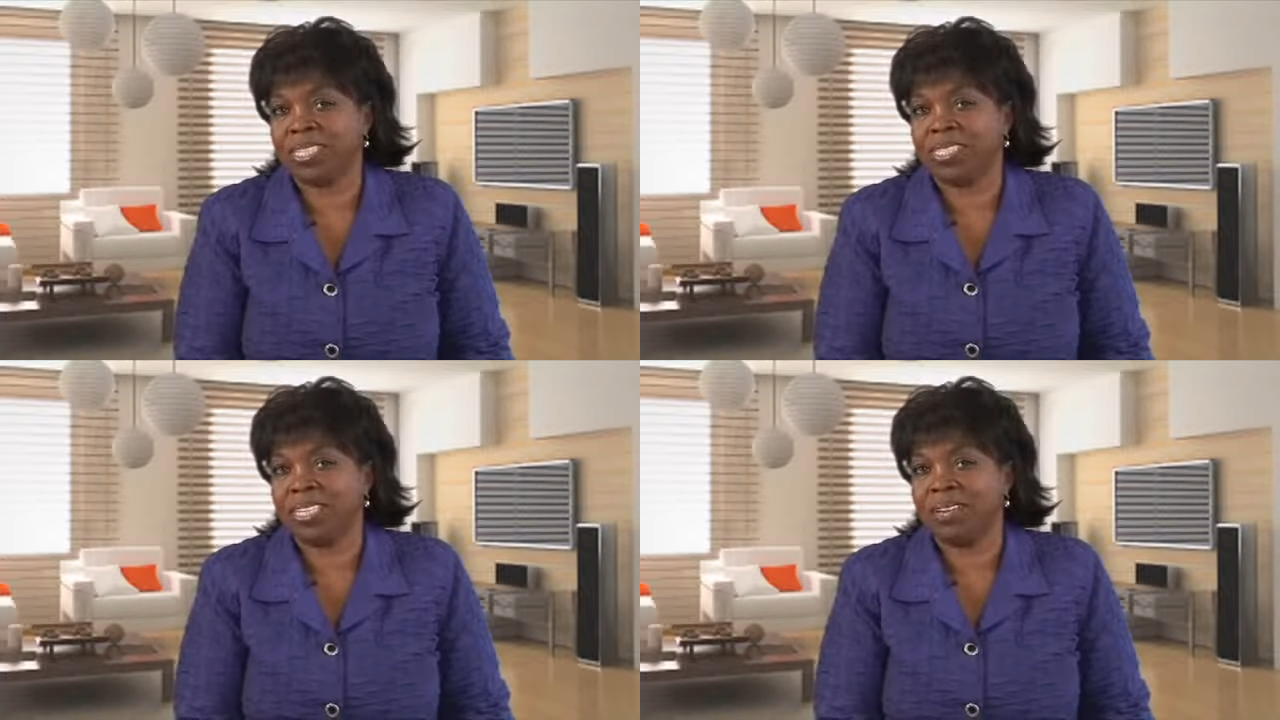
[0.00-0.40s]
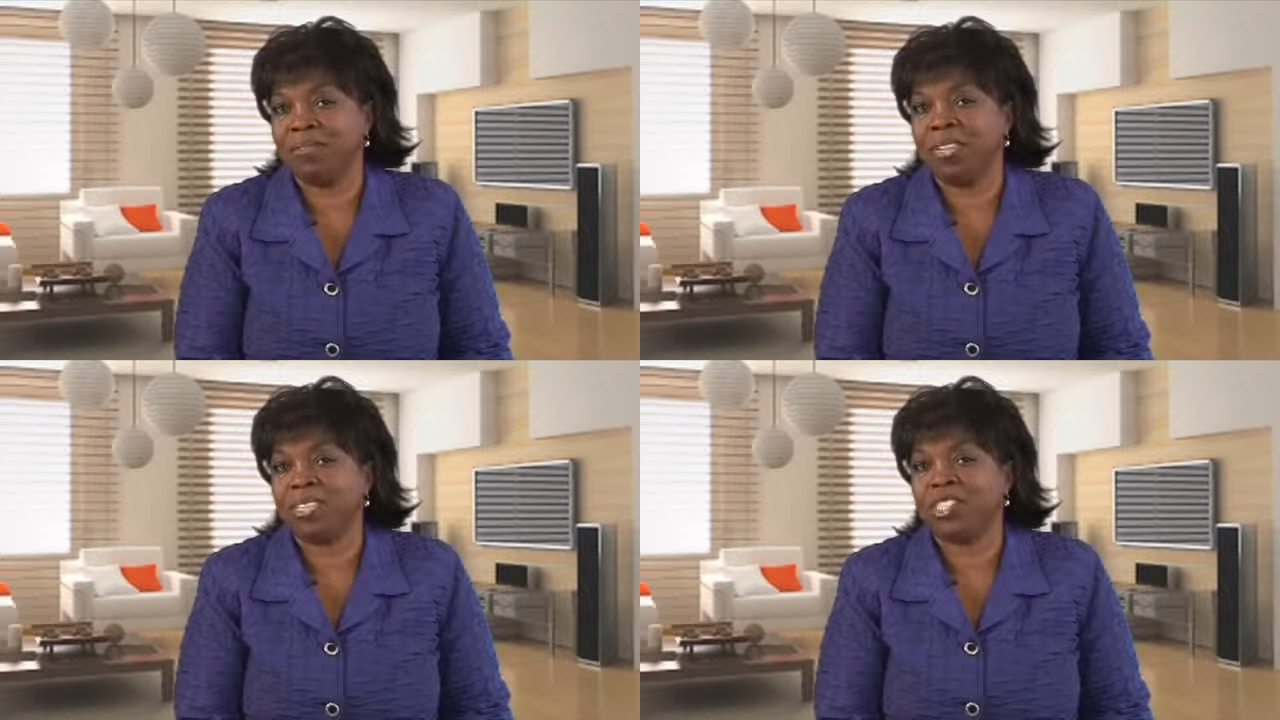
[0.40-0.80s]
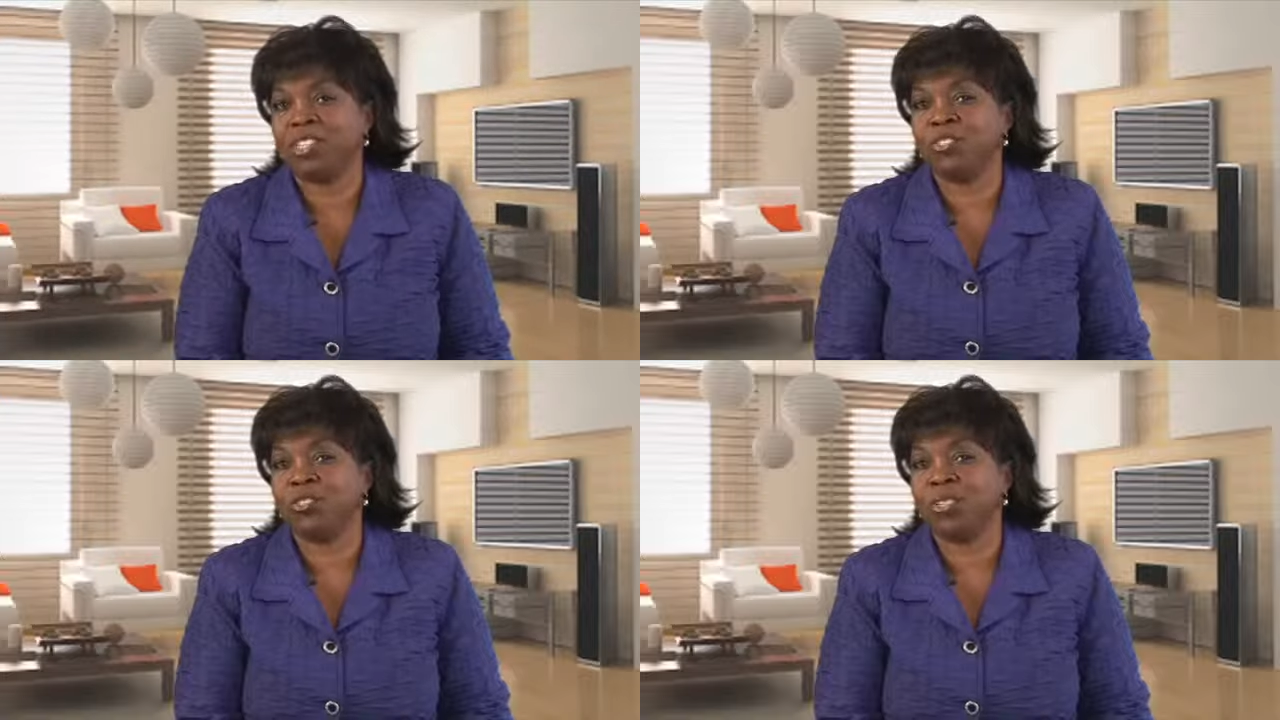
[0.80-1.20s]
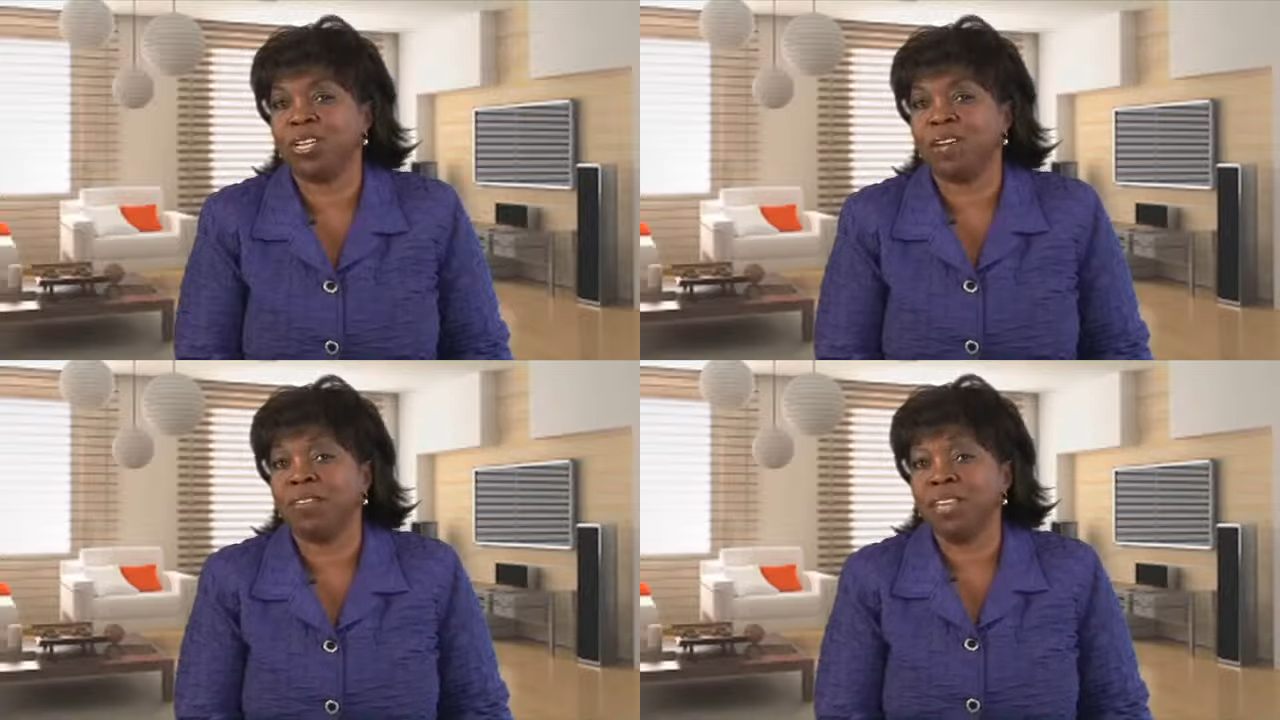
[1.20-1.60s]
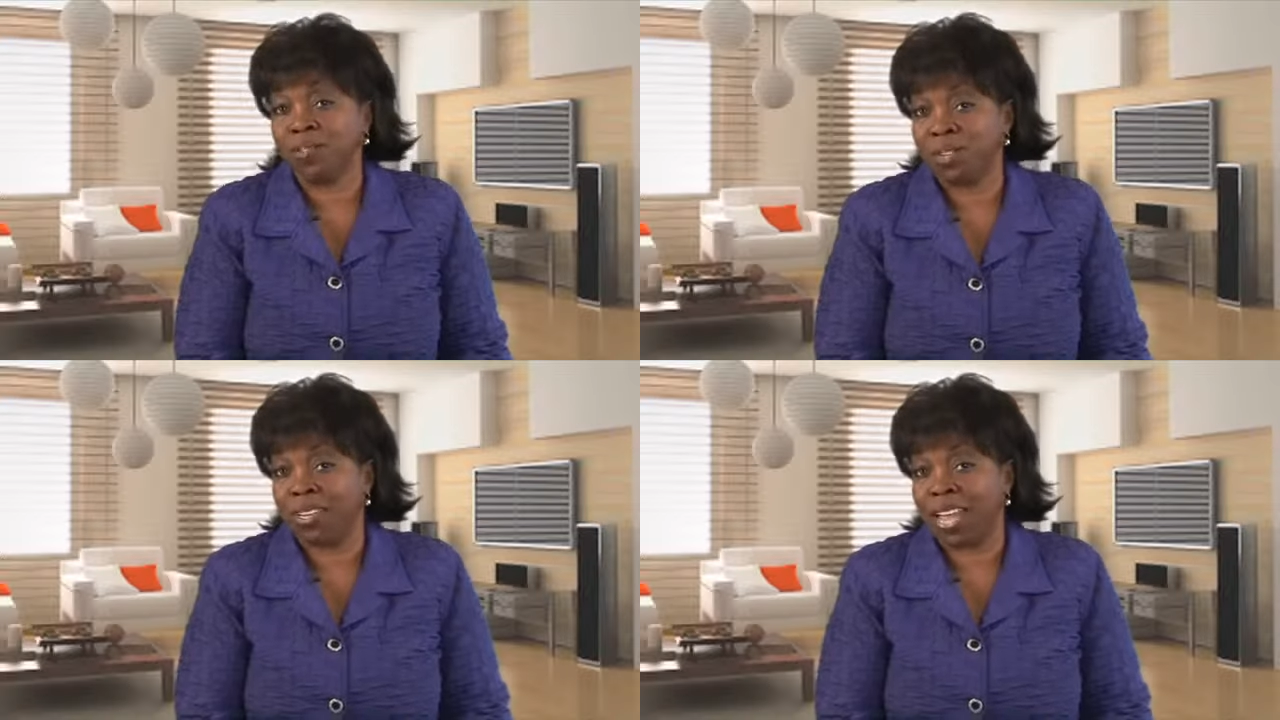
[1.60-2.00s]
delivering the children of
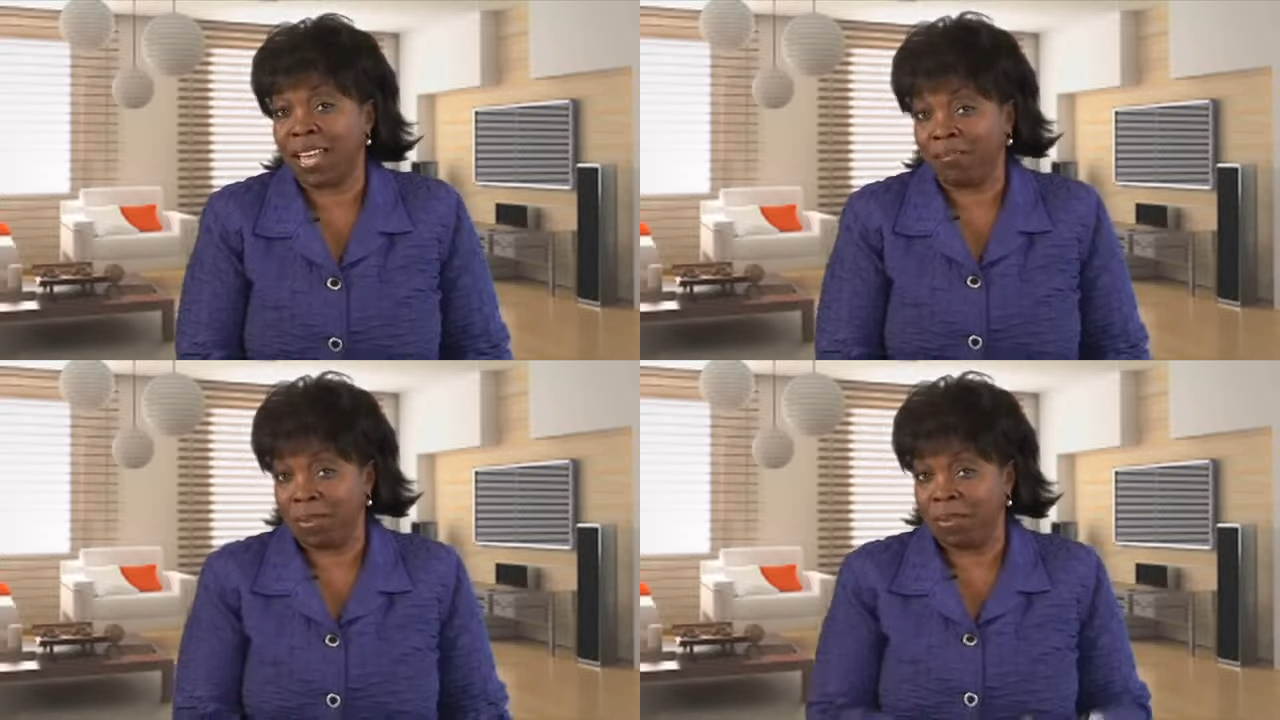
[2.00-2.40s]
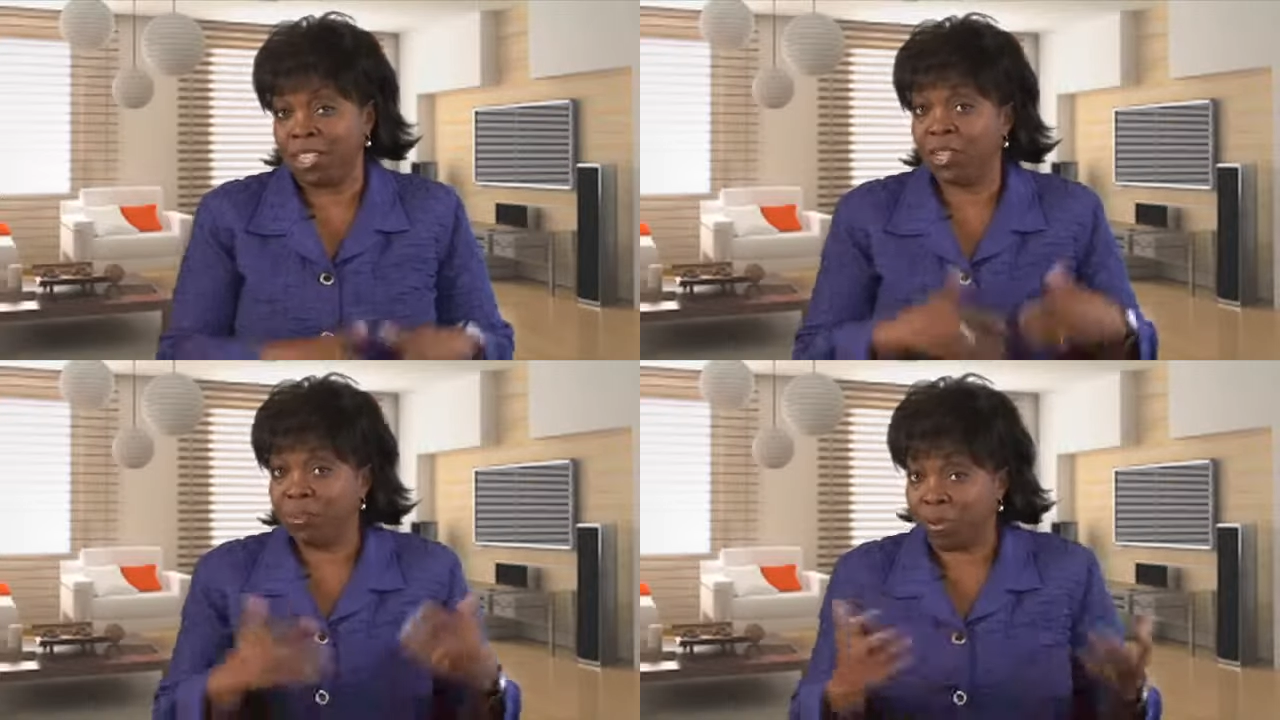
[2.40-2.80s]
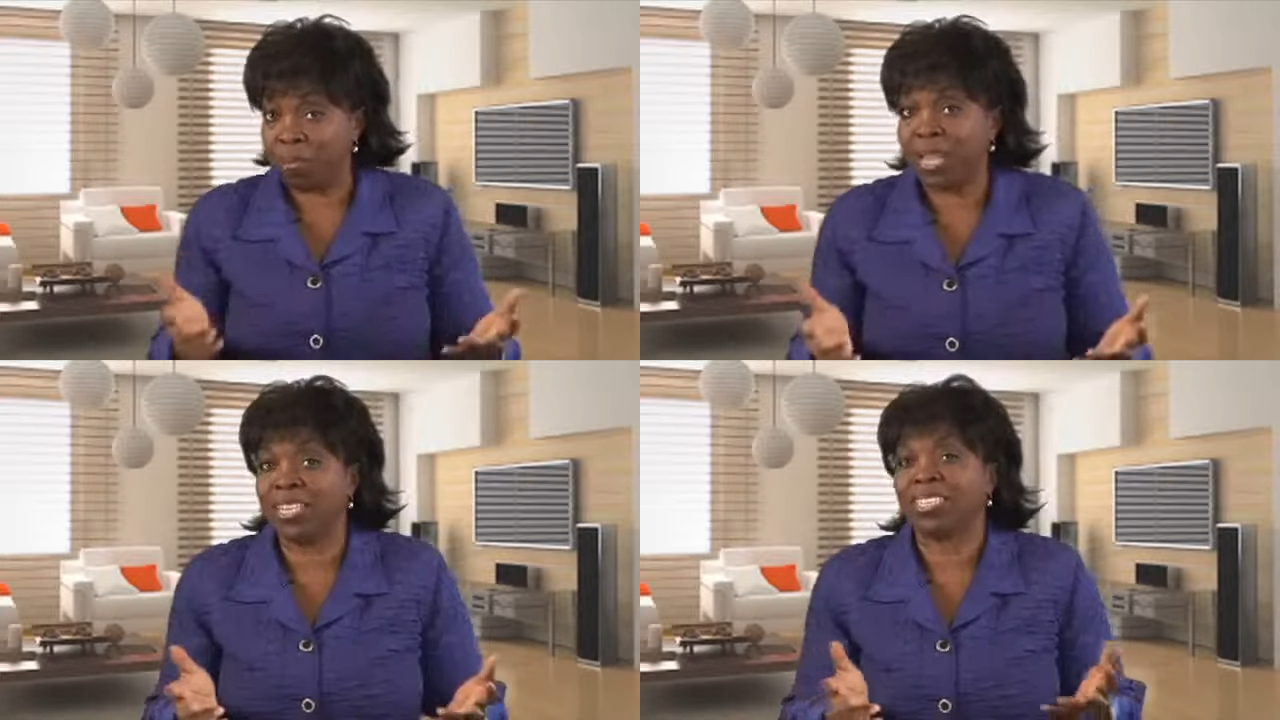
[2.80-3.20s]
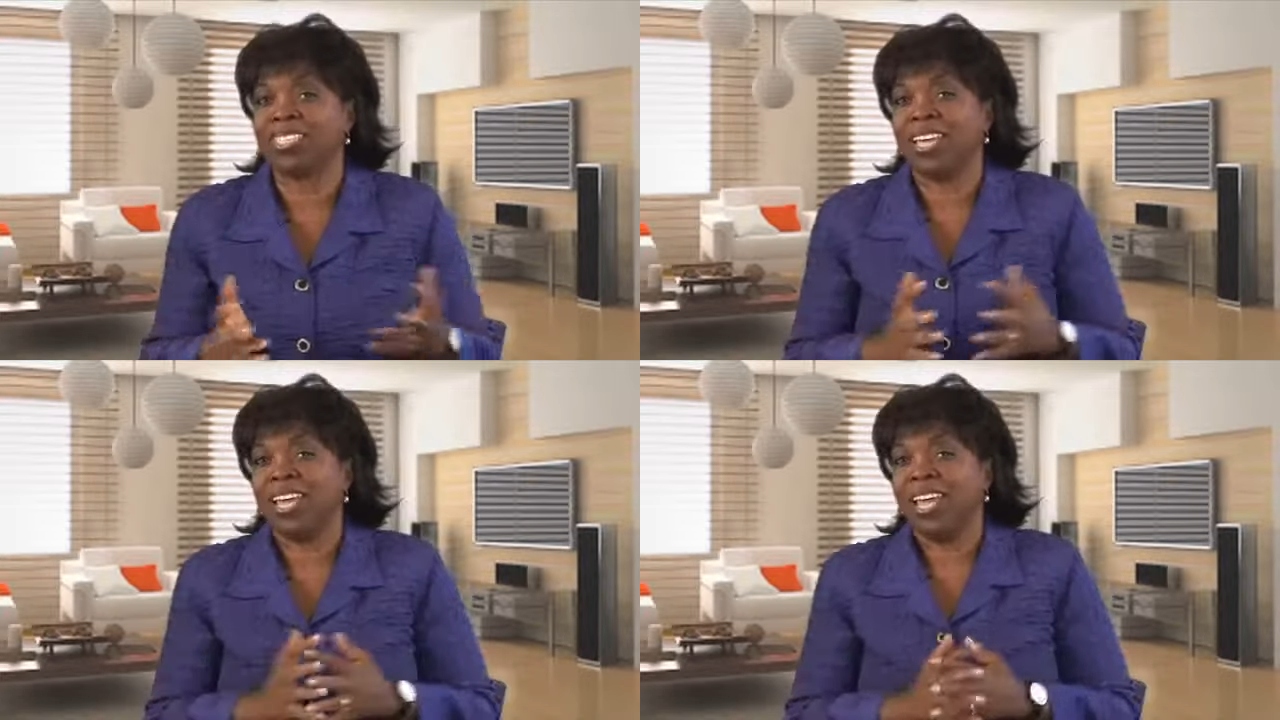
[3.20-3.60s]
Israel from Egyptian bondage.